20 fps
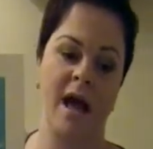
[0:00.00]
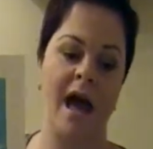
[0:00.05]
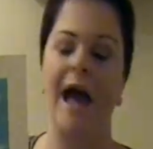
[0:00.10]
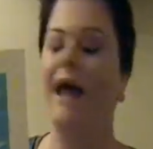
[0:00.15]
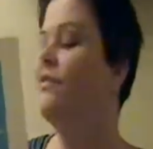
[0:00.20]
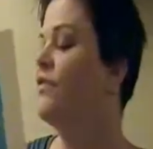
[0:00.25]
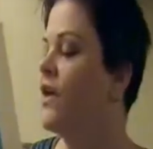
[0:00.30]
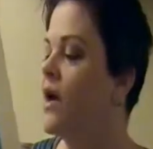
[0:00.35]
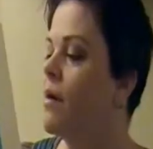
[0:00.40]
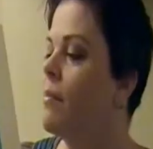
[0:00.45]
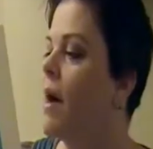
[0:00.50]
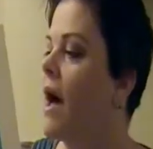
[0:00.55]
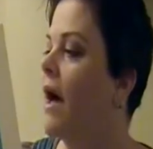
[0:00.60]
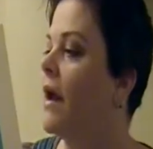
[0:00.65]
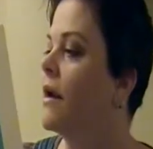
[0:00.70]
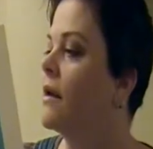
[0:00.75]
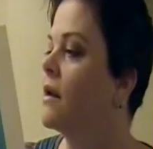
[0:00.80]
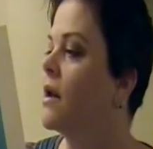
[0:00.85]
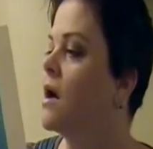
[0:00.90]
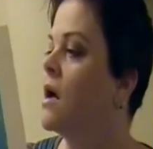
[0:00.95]
And think
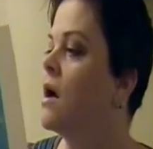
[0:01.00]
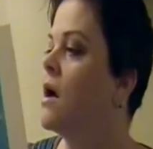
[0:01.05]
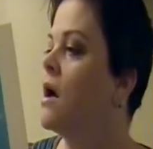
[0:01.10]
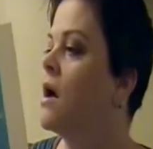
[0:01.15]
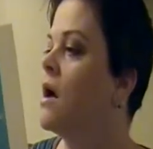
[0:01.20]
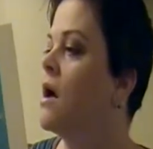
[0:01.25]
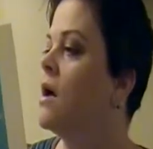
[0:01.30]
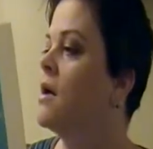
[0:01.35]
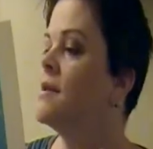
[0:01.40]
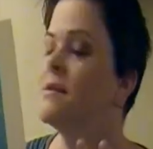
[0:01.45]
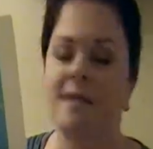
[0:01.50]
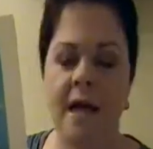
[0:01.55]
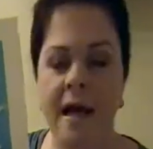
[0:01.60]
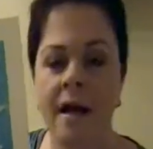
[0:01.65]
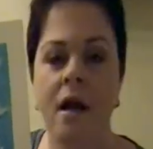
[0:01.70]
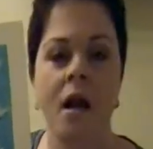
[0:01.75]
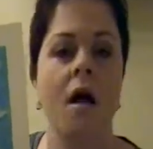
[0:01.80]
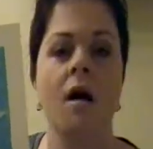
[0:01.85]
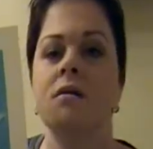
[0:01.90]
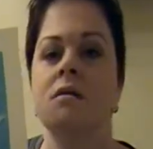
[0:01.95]
about it.
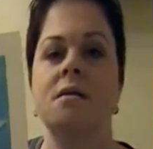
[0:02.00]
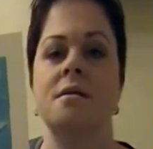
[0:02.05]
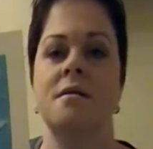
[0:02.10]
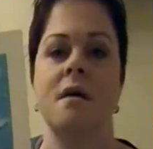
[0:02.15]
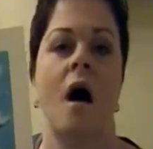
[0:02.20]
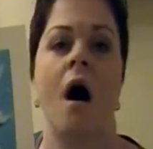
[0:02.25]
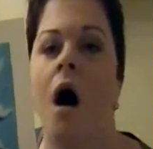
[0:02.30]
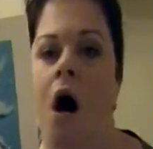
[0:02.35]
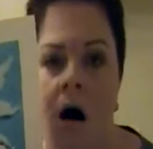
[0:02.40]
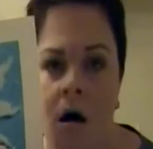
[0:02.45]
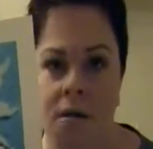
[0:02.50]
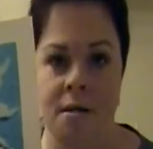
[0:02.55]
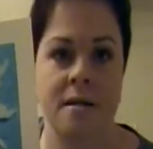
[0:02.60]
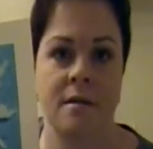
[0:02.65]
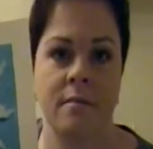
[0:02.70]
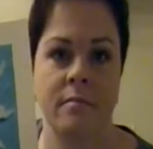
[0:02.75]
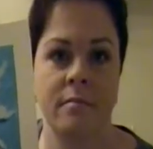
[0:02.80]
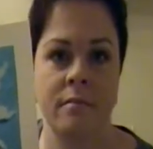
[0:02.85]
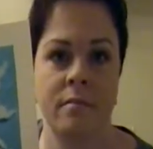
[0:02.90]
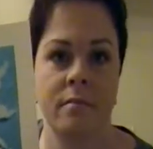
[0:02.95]
Santa Claus is
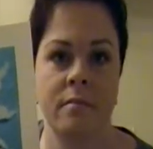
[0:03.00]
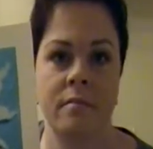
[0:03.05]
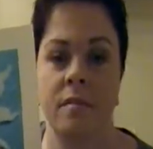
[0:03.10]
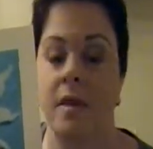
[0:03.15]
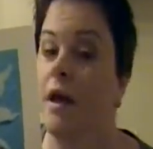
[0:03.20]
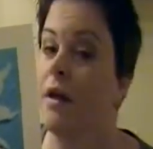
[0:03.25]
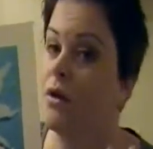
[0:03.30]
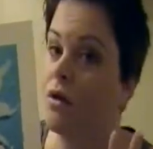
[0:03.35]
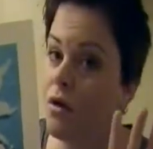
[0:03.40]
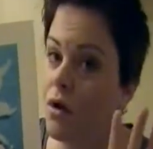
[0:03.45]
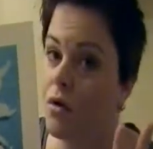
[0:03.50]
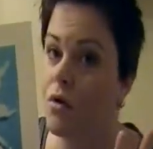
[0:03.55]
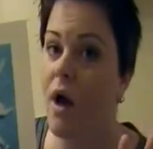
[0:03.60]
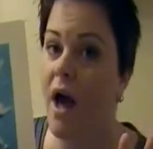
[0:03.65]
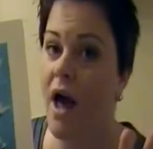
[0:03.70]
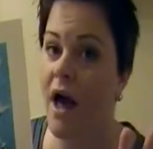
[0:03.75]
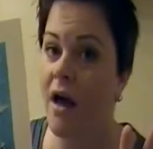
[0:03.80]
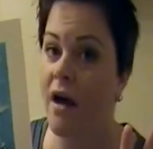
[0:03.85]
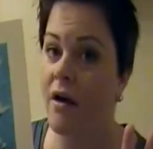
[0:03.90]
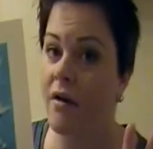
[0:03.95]
awesome. Now you do
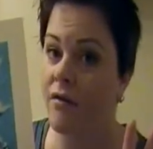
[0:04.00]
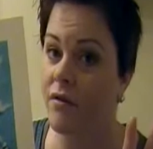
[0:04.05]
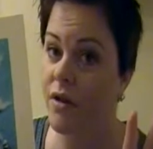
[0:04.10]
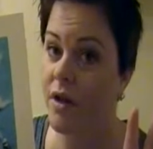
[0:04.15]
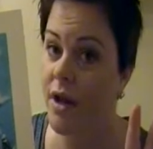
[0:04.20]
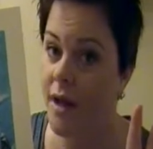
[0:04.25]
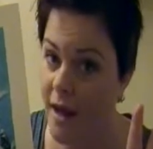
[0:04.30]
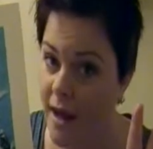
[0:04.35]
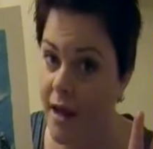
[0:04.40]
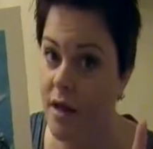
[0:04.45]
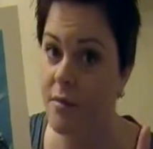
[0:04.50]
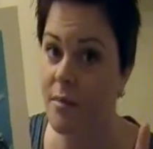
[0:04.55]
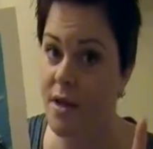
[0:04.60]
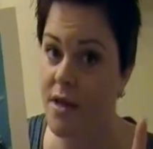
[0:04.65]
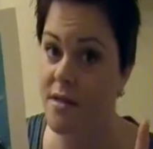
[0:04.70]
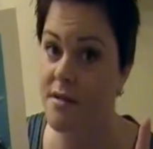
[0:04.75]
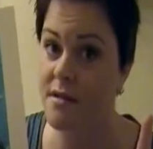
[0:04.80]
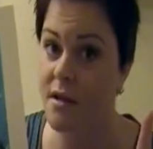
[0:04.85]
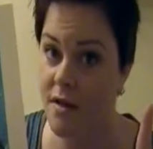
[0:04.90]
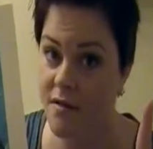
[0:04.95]
have
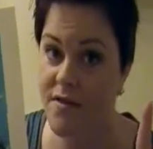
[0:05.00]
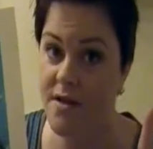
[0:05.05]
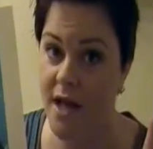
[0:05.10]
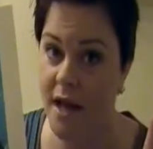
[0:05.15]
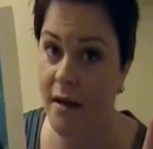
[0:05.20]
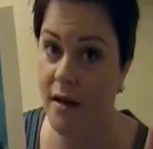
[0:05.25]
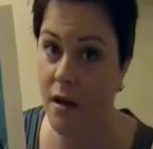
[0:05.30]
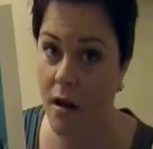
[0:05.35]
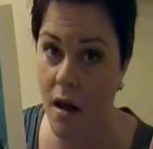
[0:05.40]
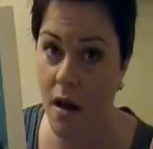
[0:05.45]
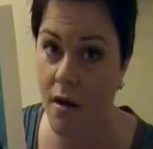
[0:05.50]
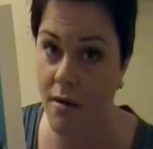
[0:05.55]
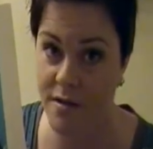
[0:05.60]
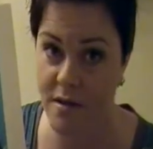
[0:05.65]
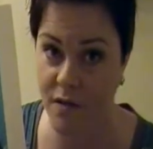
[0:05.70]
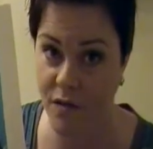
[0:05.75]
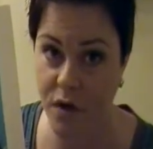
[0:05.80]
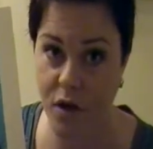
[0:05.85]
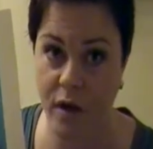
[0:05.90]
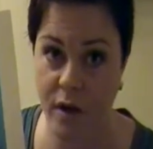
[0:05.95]
enemies of Santa Claus
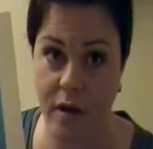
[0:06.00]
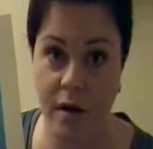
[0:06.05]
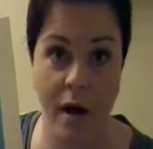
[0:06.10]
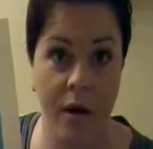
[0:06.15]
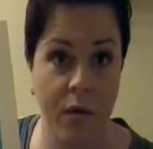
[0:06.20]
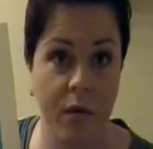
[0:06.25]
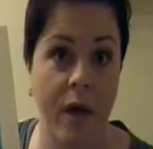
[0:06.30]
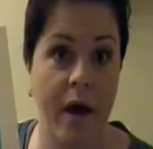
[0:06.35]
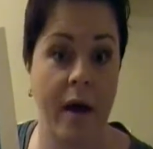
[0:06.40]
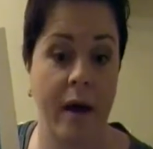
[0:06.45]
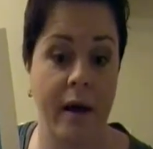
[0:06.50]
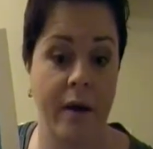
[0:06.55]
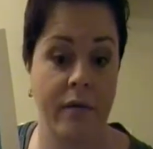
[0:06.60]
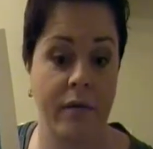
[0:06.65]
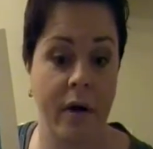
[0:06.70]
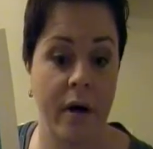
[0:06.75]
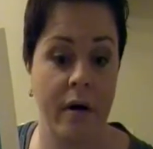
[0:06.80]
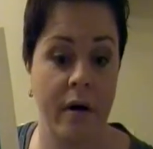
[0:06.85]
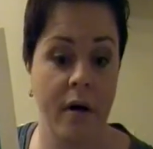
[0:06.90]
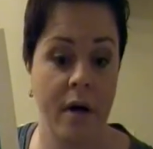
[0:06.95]
if you didn't know that out
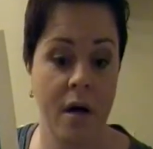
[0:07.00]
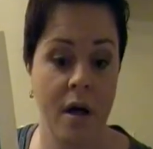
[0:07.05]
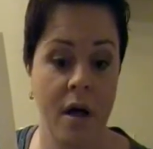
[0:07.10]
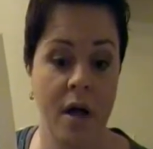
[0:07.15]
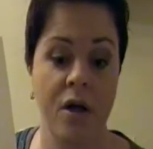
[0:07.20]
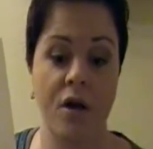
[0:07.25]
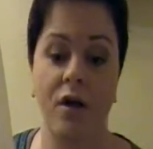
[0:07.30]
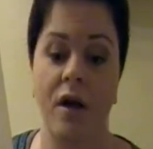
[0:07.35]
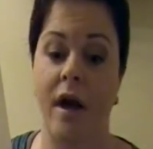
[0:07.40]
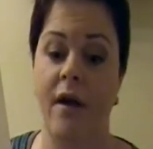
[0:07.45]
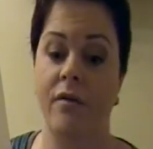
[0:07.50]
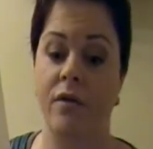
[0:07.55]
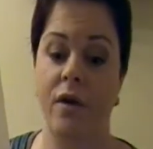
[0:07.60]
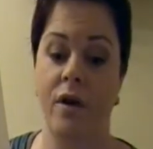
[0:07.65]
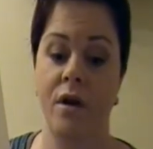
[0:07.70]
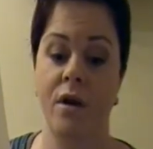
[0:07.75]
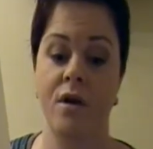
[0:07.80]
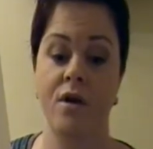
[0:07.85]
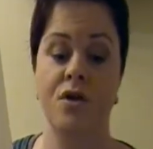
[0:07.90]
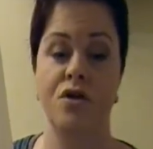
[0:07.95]
there. You got
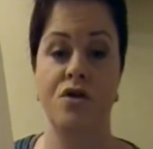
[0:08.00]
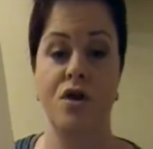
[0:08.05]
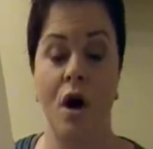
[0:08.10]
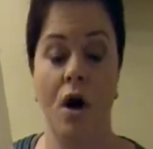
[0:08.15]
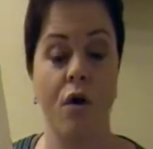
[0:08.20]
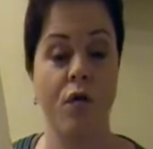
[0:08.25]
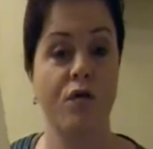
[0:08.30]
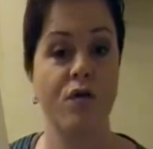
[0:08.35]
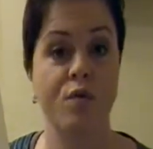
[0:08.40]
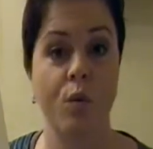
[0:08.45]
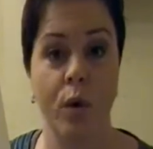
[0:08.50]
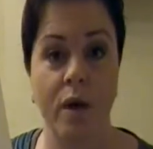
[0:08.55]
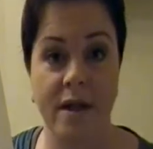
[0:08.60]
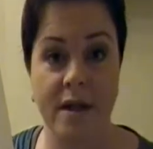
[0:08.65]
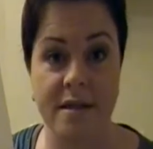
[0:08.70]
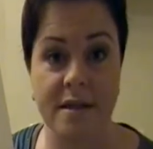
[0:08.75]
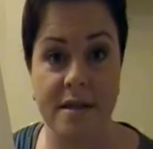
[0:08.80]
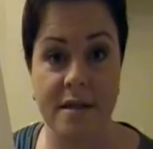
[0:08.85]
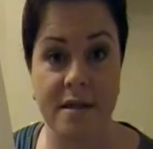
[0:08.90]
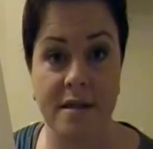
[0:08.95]
the Jehovah's
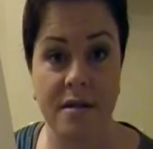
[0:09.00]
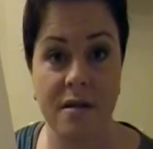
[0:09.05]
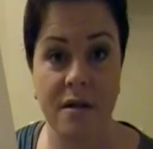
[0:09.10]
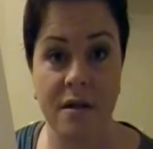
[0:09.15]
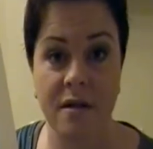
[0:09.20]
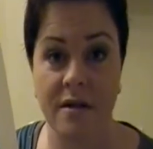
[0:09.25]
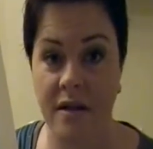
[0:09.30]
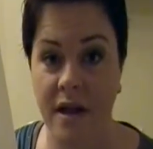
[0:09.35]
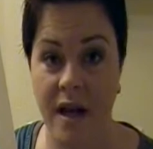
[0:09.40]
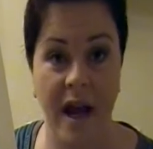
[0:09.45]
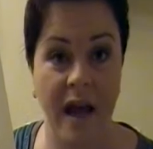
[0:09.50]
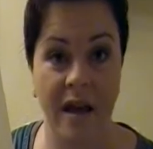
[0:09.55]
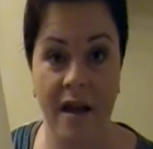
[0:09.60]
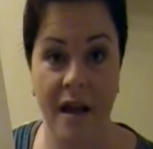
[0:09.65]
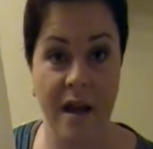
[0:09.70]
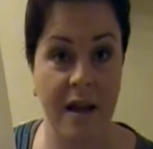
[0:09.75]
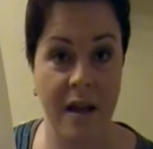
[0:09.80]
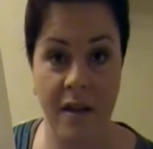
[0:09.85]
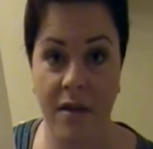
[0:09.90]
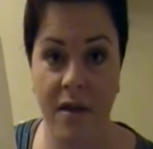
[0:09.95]
Witnesses that hate
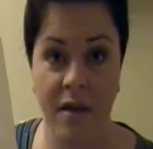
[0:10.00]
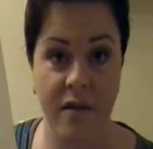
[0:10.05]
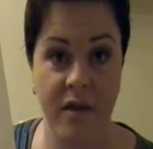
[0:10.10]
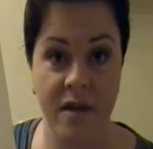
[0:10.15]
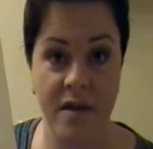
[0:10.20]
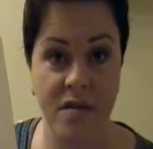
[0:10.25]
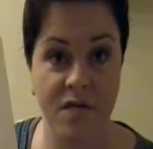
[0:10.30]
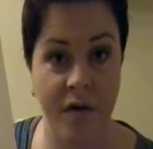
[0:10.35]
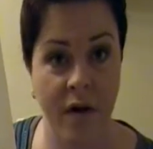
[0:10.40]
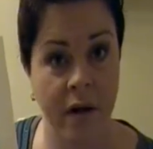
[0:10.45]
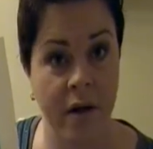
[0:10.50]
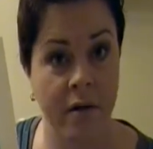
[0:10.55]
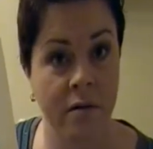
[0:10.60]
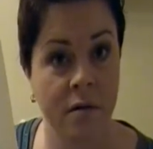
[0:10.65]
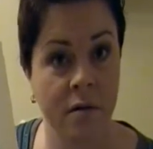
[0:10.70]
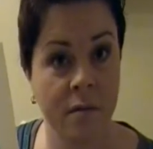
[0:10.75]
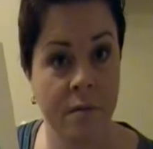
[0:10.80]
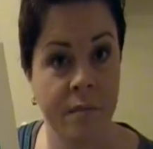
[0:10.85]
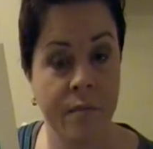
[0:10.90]
anything that's fun.